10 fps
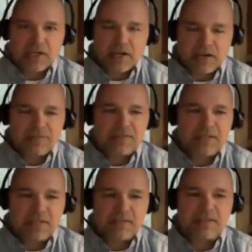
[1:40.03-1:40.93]
of
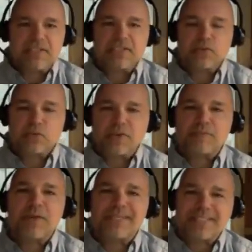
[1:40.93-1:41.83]
this sort of
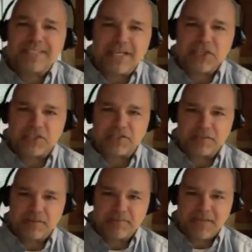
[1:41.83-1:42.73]
presentation
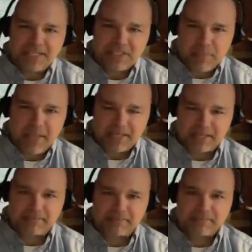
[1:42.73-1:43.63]
that he's making.